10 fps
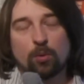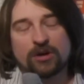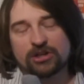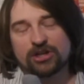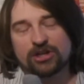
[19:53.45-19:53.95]

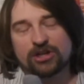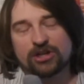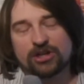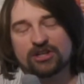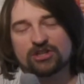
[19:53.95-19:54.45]
which
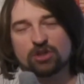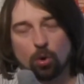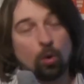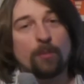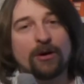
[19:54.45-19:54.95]
is
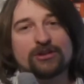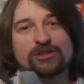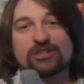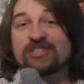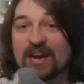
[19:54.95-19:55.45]

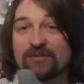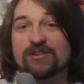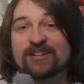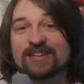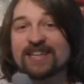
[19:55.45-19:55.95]
almost
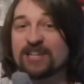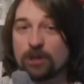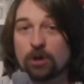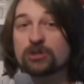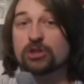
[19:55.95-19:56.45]
definitely
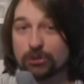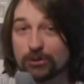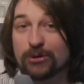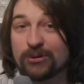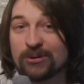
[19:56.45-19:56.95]
not
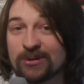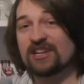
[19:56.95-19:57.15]
true,